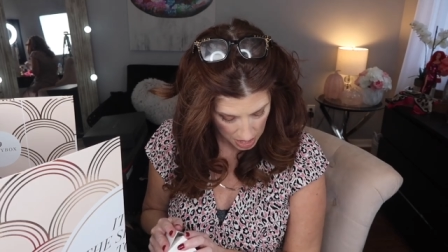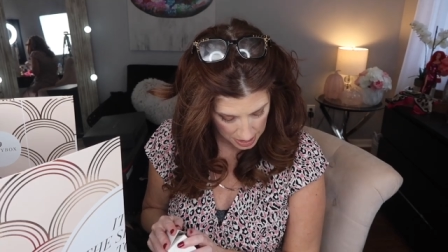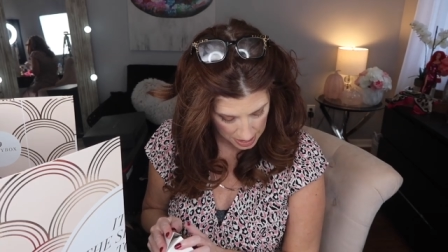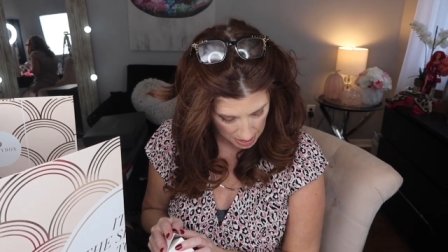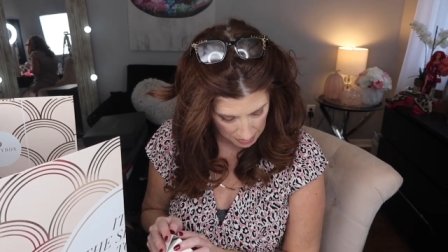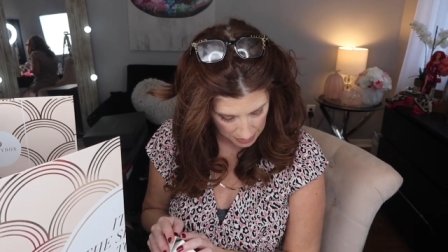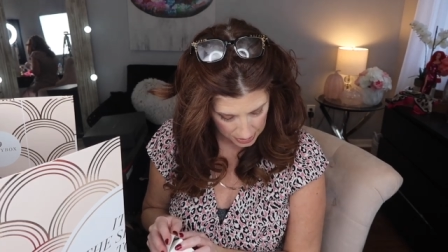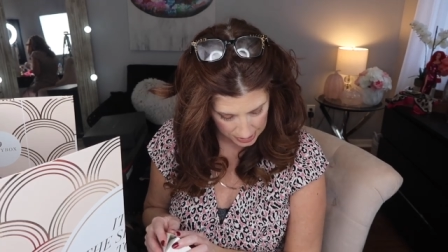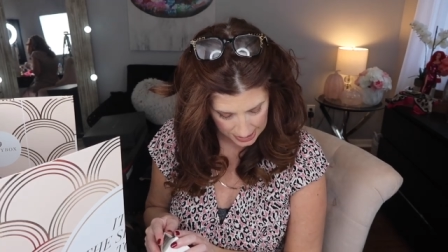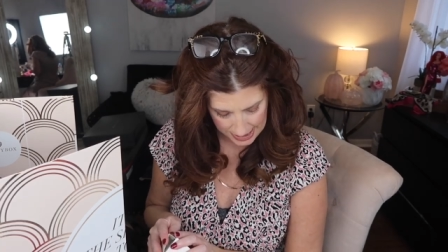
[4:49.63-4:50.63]

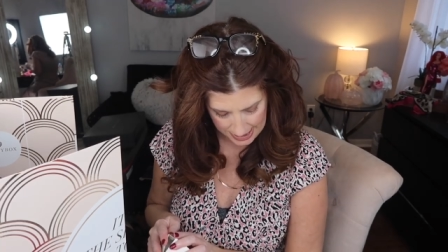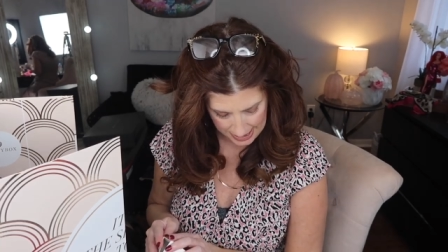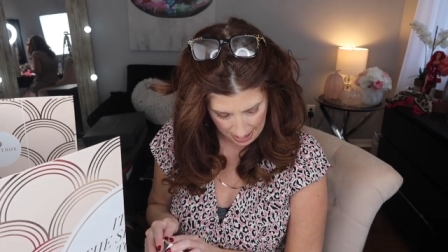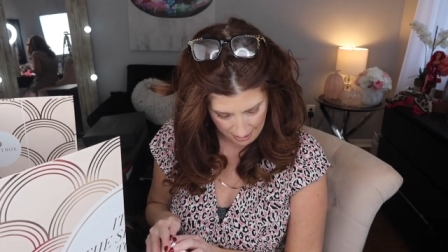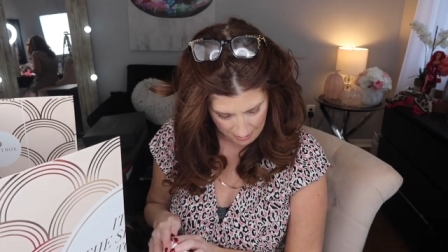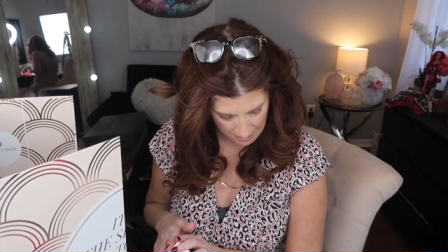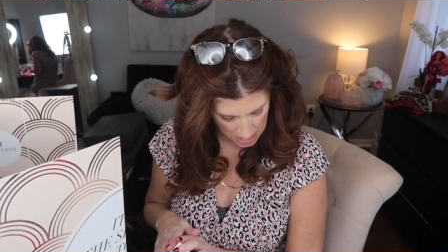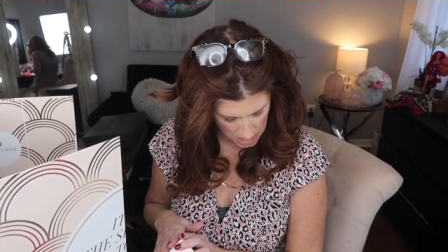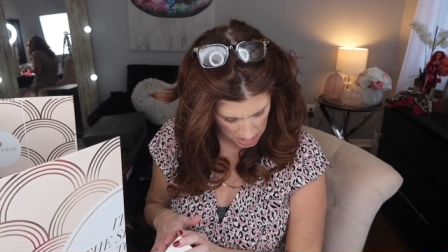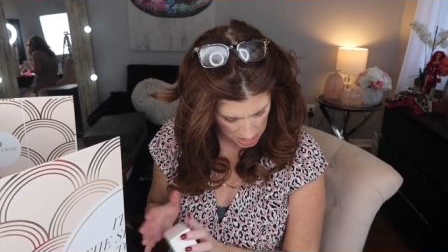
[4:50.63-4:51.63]
Number
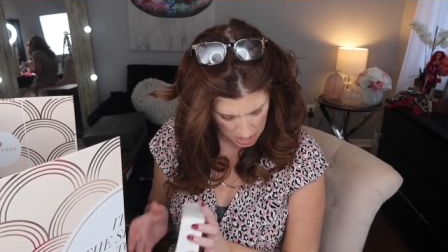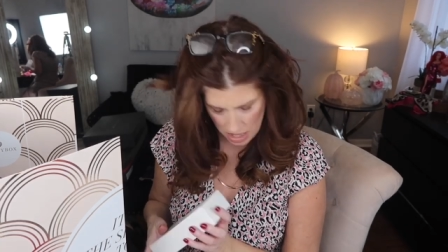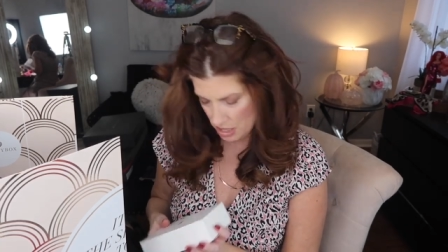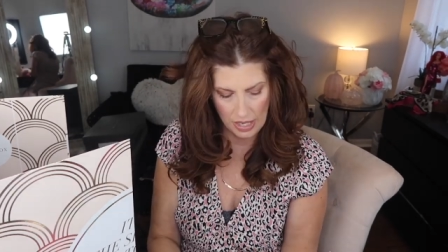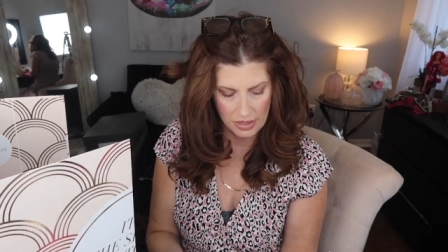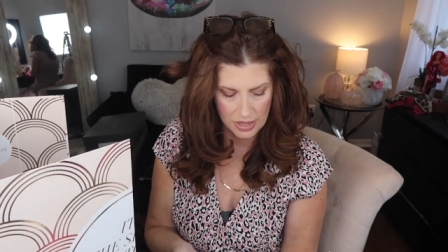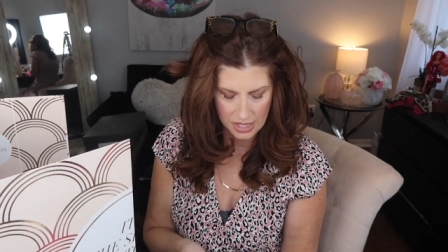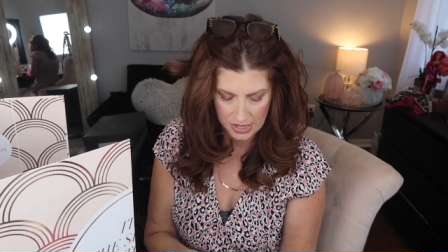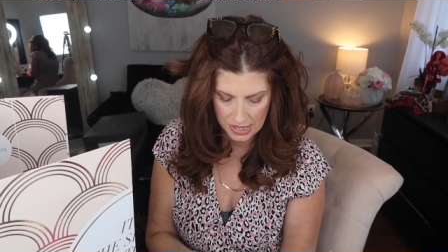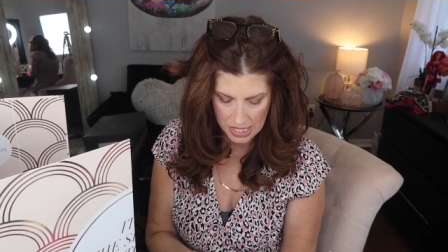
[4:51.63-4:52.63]
7, okay,
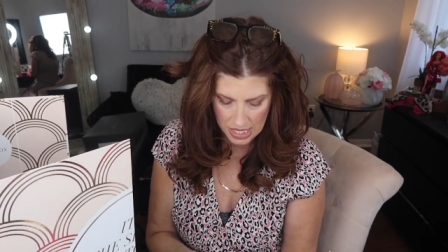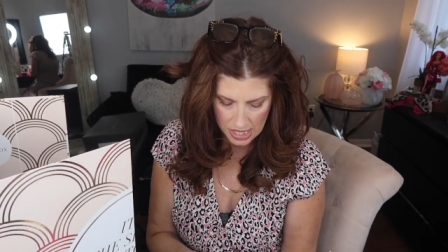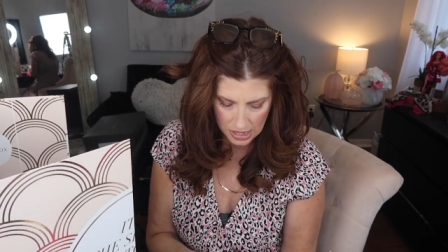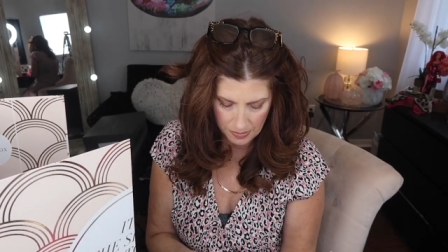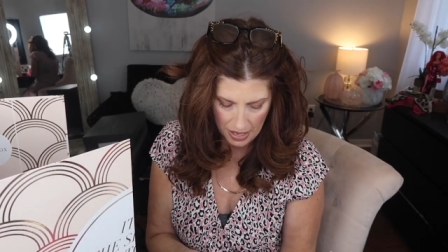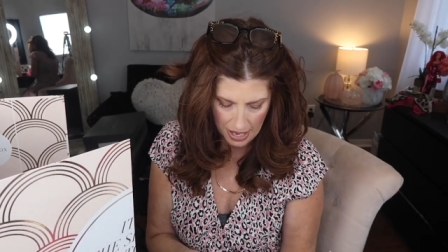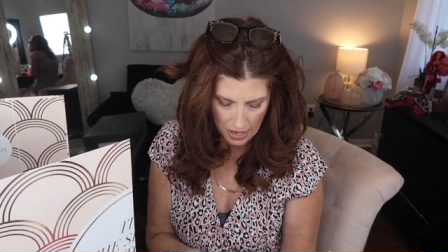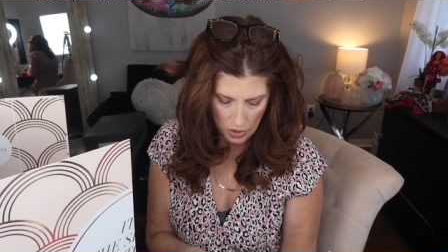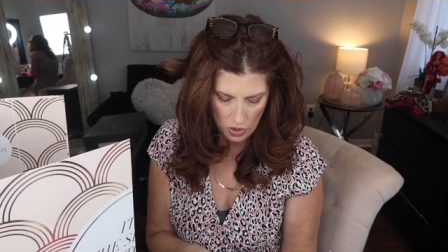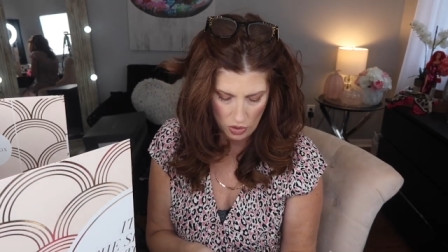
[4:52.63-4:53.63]
this is
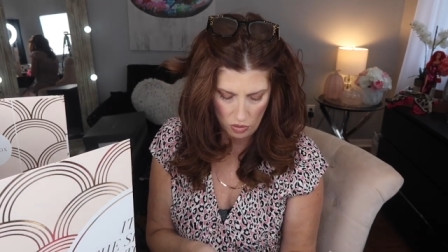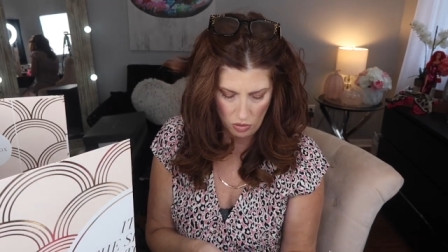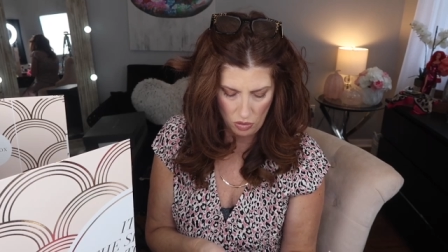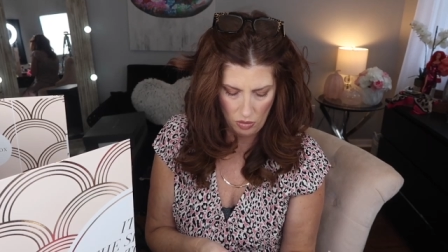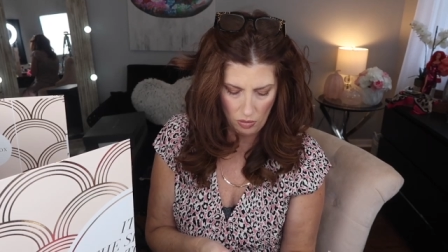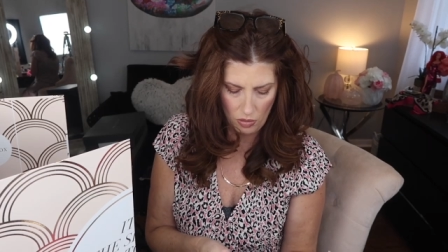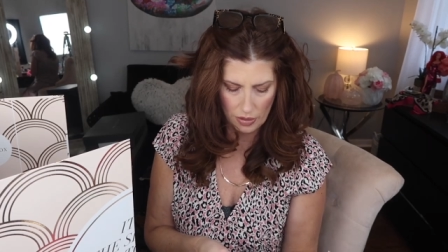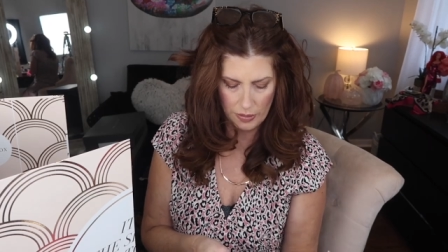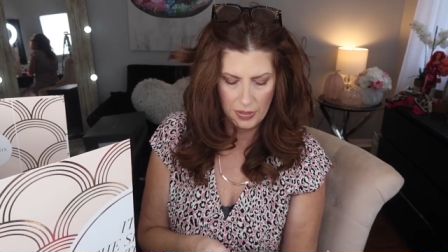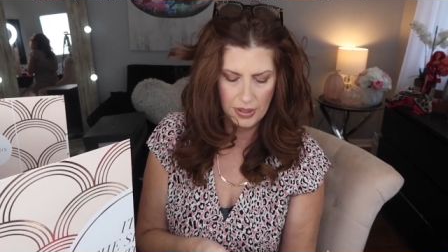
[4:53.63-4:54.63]
by
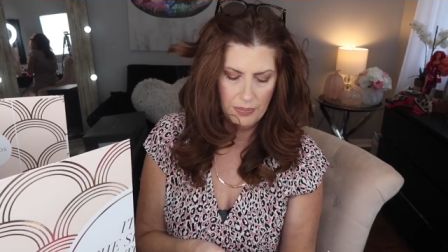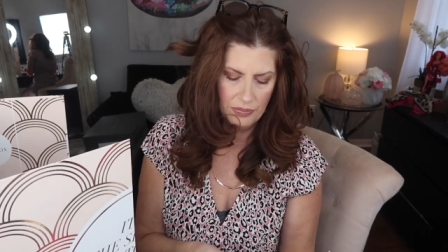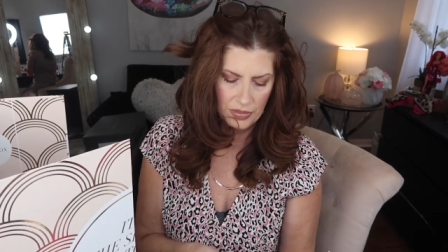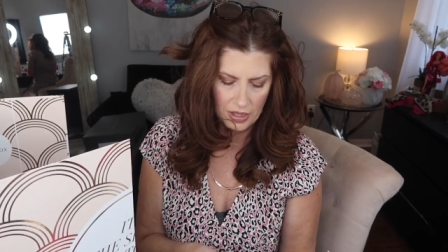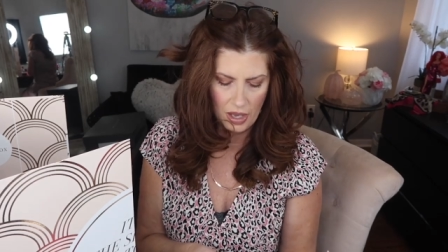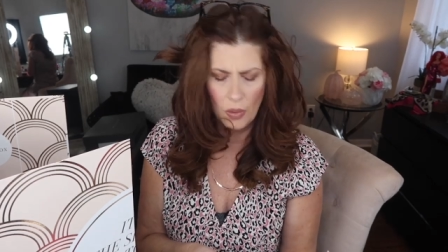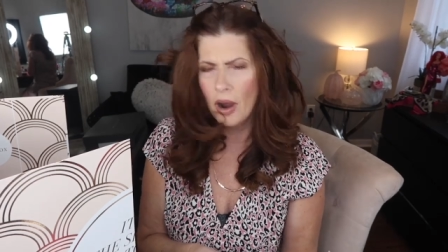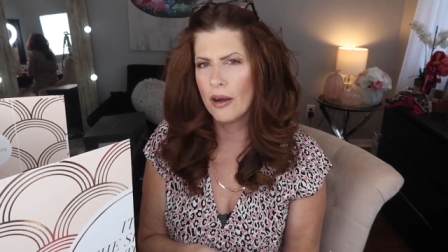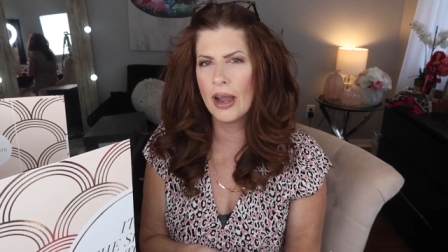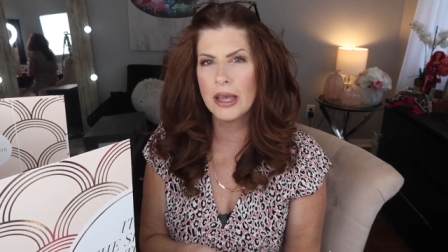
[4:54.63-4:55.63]
Orbe,
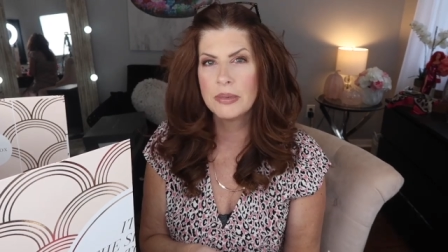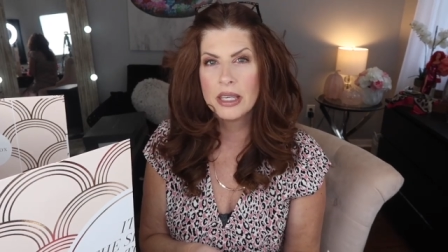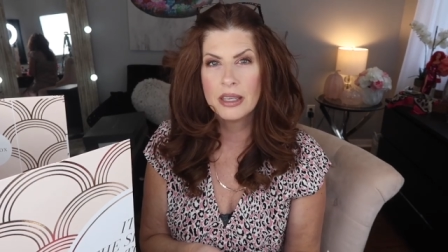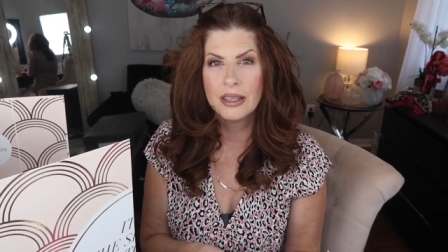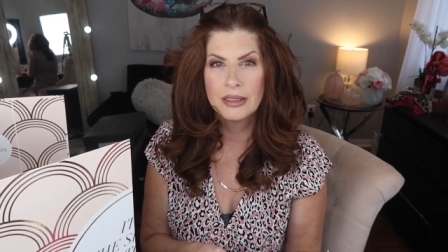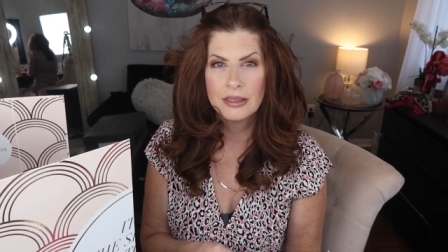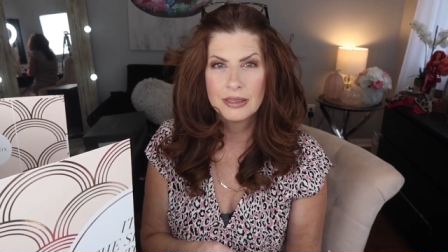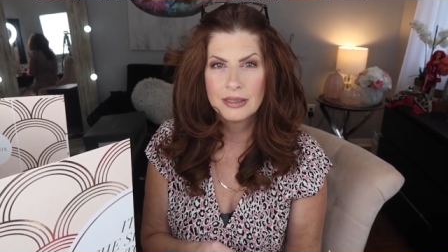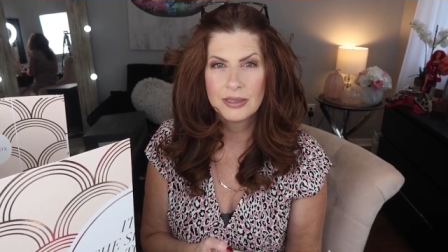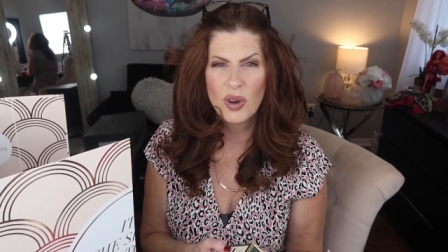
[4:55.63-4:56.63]
O-R-I-B-E,
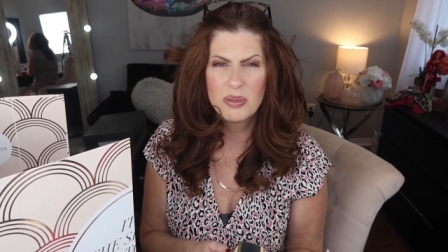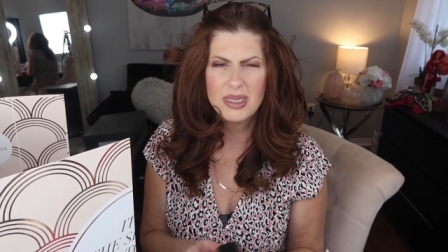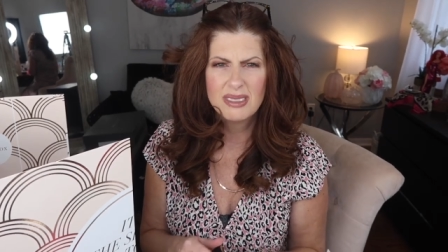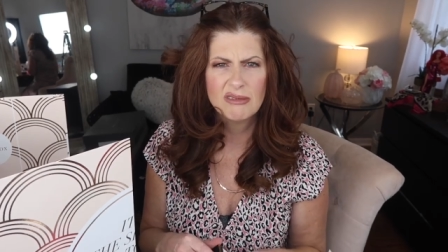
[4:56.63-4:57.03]
Orbe.